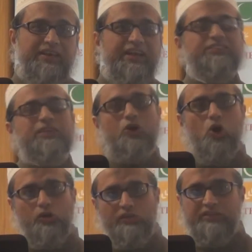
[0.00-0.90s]
It's a
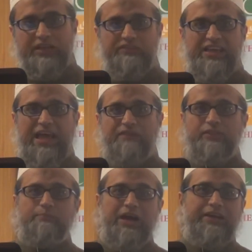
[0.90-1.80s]
goal that we have
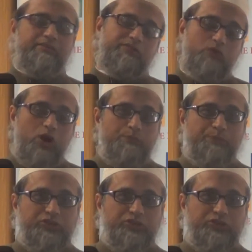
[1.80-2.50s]
in mind, we want to